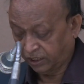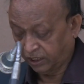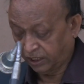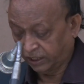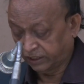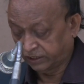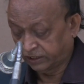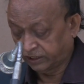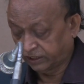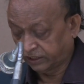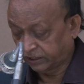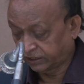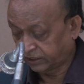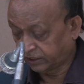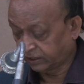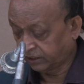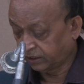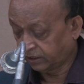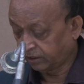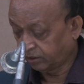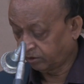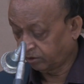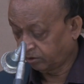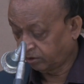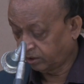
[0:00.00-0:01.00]
I think
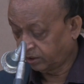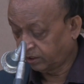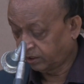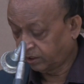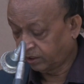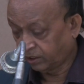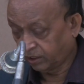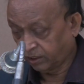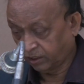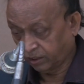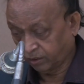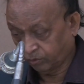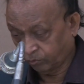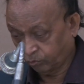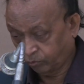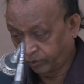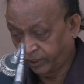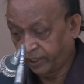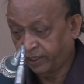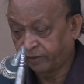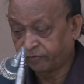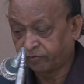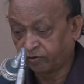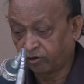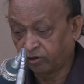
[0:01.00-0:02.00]

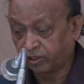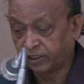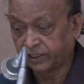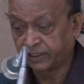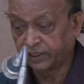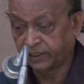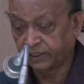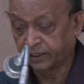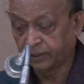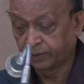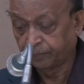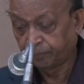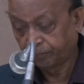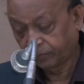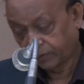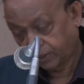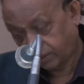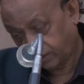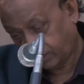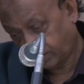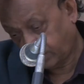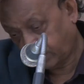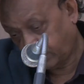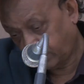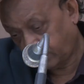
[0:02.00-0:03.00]
we have already
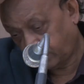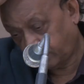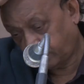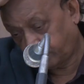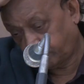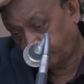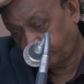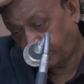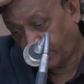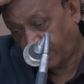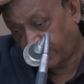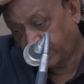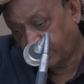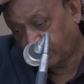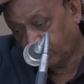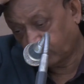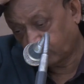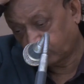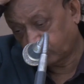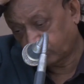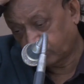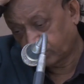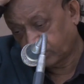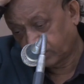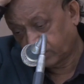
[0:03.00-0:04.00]
planned
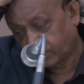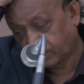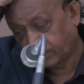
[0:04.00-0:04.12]
out